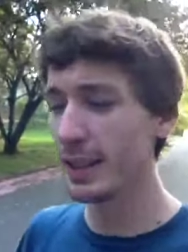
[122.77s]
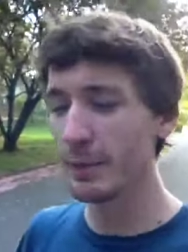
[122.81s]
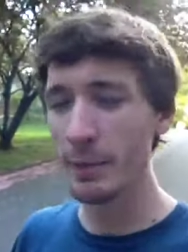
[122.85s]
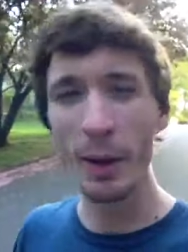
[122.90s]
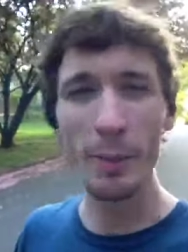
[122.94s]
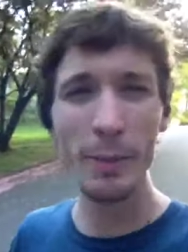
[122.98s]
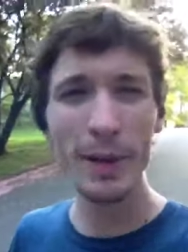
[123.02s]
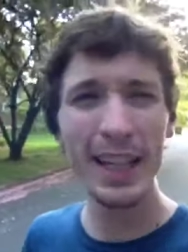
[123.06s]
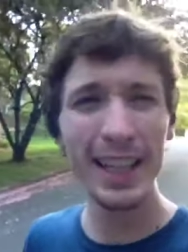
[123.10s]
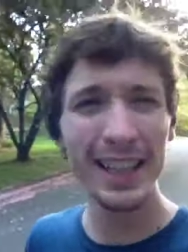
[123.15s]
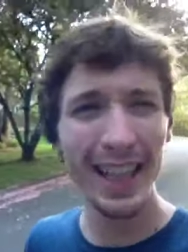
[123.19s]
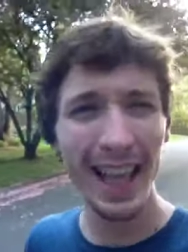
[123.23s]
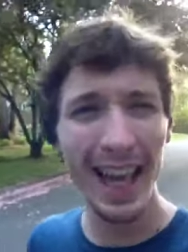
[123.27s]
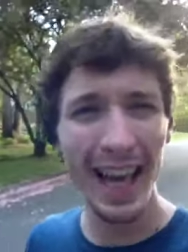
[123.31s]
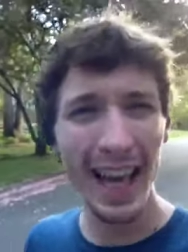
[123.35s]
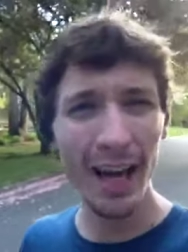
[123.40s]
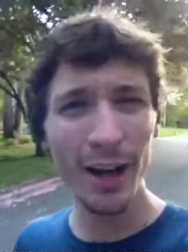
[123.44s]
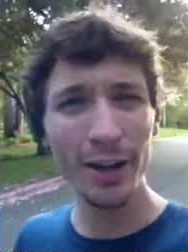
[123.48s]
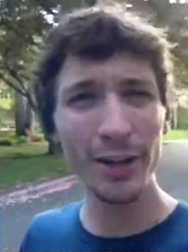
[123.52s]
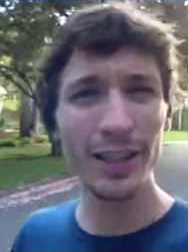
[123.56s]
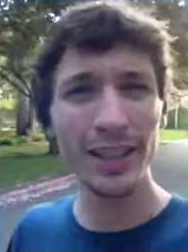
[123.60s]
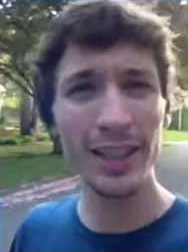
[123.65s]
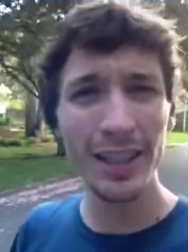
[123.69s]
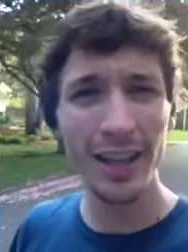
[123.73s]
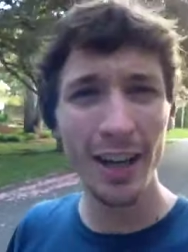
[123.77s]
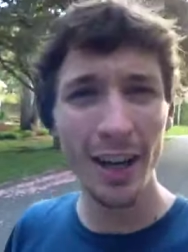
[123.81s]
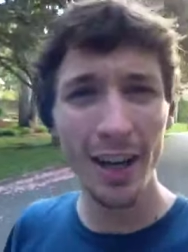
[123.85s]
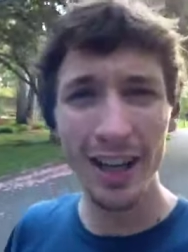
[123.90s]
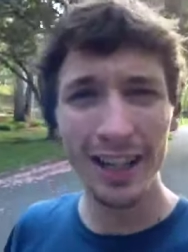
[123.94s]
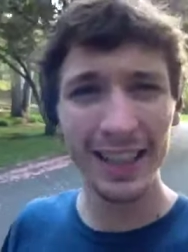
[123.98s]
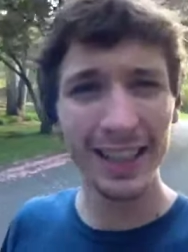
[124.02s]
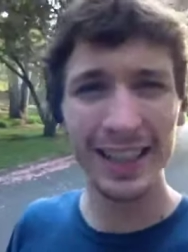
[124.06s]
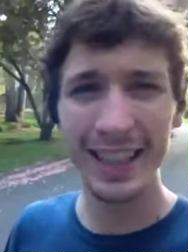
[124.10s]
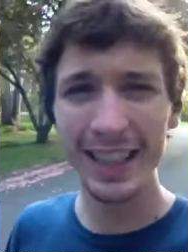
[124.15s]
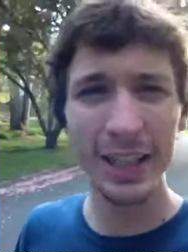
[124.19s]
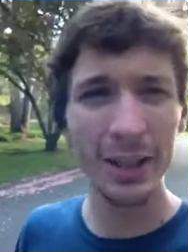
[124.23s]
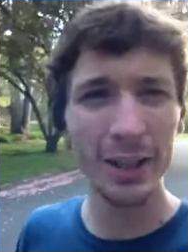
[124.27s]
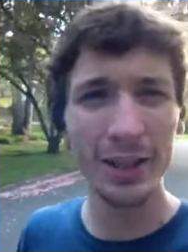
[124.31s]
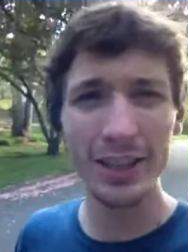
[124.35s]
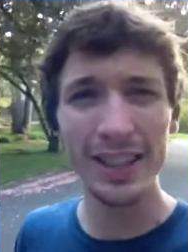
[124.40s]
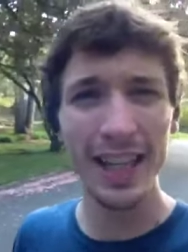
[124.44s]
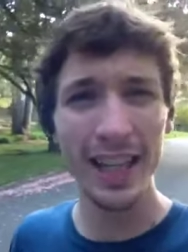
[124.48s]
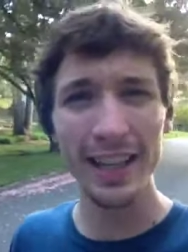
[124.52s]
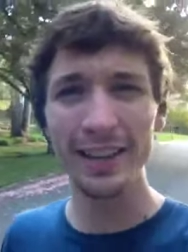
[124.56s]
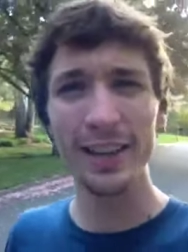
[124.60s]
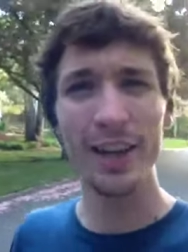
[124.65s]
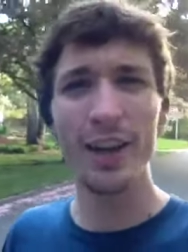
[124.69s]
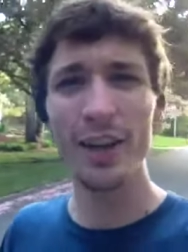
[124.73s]
Am I being loud? All I can hear is
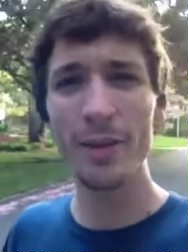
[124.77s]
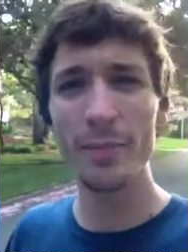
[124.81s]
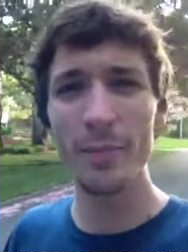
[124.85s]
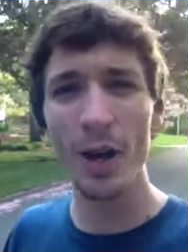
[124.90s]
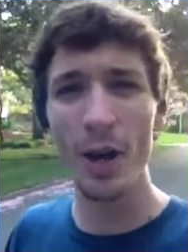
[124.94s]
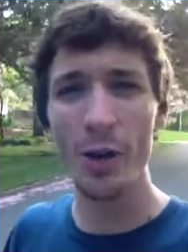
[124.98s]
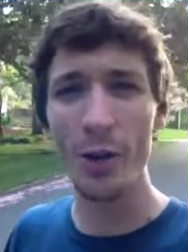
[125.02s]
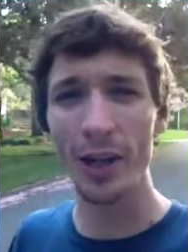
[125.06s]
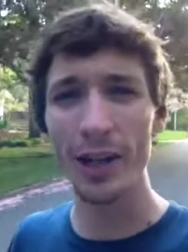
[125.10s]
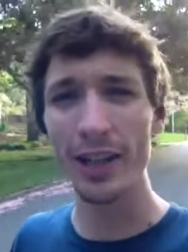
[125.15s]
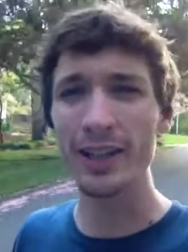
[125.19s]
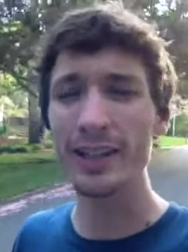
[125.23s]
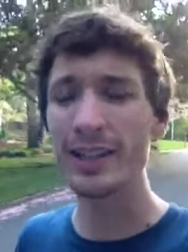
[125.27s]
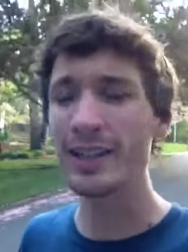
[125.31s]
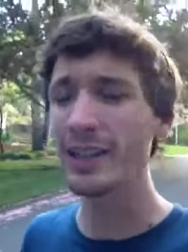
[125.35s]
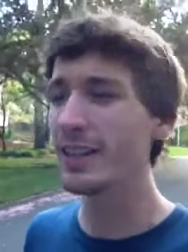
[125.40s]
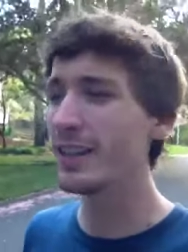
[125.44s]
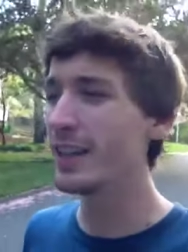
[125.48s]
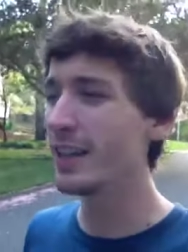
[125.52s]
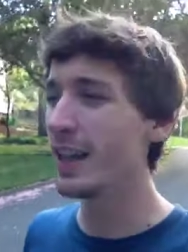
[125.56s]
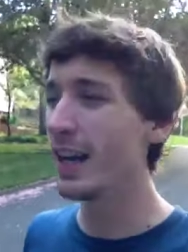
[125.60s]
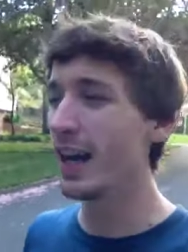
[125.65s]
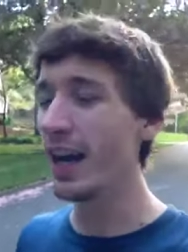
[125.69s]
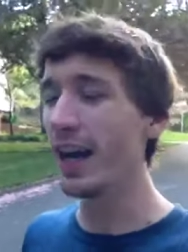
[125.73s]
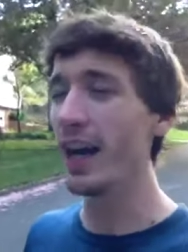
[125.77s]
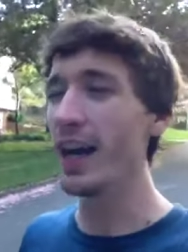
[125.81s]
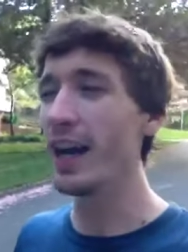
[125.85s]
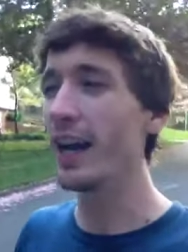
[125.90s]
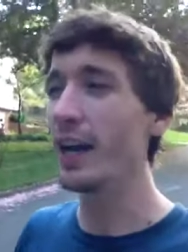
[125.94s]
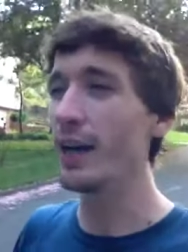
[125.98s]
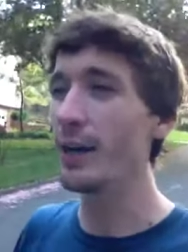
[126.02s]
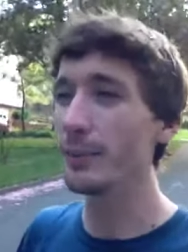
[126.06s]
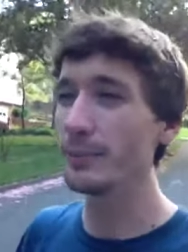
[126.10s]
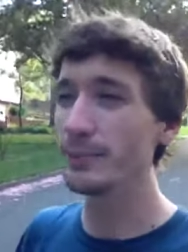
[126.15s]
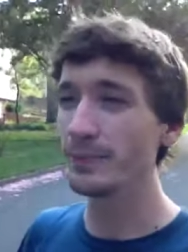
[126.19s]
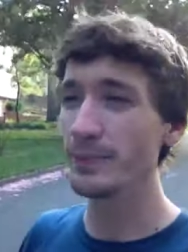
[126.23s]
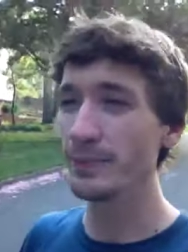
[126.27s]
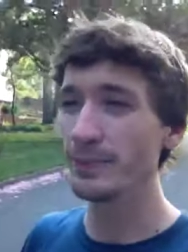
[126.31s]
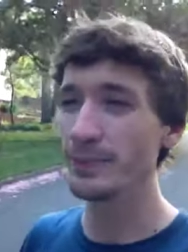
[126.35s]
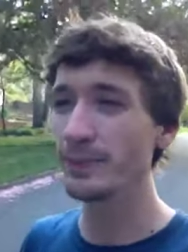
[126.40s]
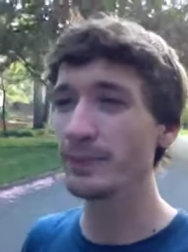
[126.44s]
that lawnmower. Um,